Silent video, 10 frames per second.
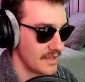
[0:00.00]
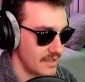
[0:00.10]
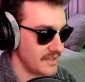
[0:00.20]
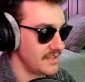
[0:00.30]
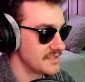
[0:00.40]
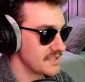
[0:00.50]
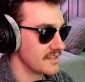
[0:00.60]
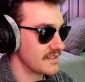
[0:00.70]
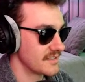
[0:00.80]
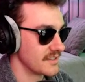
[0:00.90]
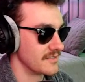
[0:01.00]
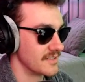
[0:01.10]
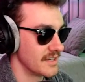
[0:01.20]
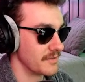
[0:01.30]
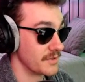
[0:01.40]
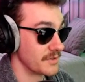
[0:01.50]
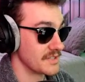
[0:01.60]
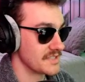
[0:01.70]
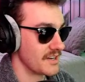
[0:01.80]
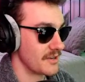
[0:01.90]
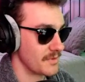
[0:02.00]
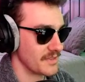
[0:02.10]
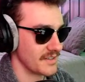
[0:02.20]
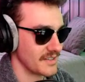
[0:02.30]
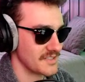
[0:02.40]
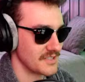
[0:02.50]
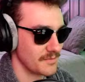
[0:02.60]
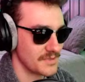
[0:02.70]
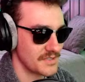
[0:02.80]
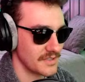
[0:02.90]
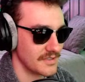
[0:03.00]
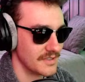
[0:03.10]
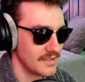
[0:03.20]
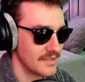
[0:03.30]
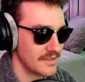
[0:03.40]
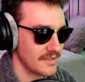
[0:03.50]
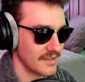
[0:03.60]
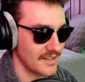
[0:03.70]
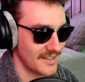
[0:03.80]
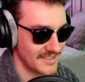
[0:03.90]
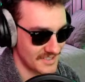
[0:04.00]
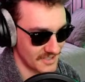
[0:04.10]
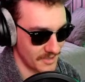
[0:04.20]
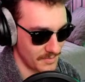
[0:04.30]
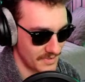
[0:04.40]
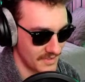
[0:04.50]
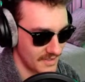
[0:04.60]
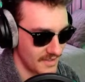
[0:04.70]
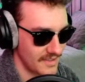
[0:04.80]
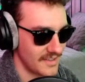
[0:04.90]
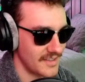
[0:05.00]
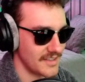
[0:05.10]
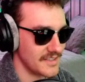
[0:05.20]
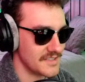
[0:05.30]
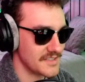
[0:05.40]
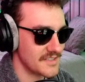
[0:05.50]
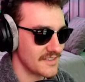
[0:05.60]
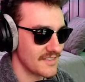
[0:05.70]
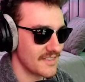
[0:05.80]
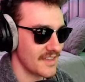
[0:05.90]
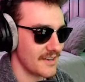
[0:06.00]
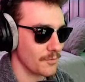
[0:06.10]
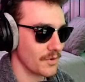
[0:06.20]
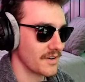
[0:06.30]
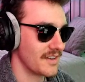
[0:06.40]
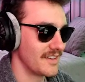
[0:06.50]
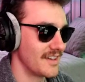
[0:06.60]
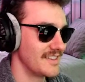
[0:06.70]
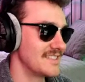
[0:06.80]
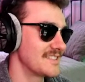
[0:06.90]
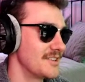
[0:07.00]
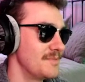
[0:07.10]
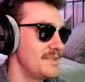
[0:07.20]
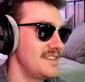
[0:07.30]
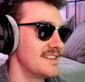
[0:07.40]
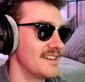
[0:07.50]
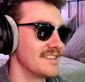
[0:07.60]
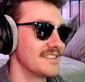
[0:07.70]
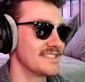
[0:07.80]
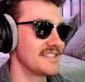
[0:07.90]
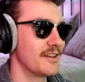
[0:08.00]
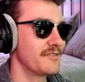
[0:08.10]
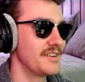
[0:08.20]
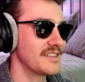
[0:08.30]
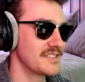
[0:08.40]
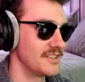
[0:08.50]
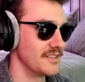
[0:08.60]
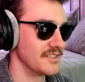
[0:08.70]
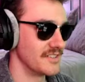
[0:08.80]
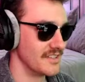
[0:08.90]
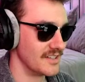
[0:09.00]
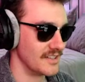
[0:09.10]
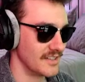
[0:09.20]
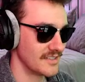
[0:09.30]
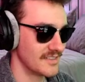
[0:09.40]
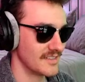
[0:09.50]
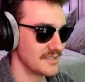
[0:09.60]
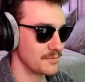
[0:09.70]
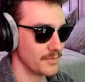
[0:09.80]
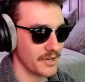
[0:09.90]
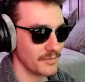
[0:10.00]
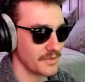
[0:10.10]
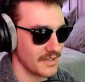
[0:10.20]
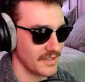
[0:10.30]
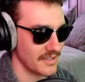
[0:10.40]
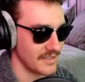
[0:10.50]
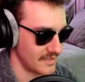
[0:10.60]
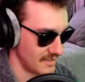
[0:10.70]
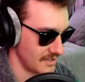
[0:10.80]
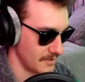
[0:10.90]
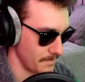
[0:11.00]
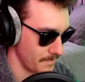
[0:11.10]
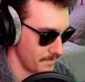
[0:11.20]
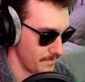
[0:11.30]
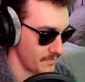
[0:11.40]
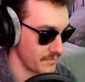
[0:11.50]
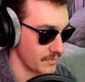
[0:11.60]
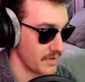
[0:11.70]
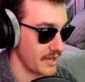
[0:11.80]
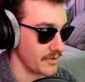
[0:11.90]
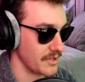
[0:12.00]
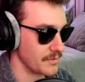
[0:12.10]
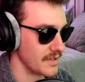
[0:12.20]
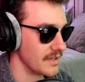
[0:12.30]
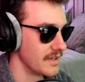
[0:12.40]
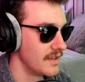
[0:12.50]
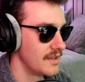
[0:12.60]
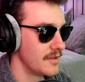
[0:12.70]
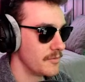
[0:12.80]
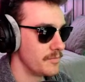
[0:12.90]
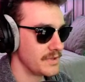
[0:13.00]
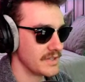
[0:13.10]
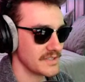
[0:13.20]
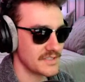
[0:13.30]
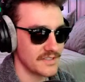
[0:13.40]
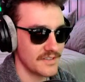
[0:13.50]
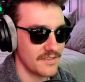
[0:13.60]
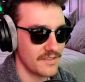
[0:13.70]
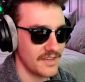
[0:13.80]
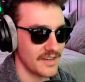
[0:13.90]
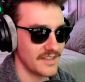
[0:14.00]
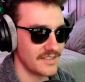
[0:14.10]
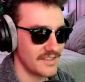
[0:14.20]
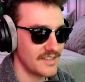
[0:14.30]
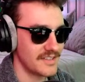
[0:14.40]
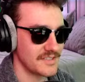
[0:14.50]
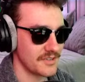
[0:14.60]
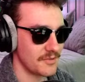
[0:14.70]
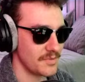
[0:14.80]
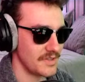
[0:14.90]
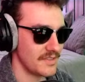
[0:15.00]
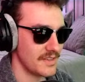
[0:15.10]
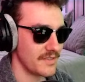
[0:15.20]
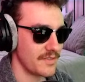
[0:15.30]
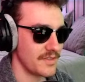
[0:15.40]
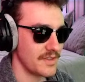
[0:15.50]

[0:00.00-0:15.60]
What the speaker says: it needs to get done, and I'm very excited about the concept. So, the concept is that it's gonna be, the sound font is called Null, is what I'm calling it, for now anyway. Because the idea is gonna be that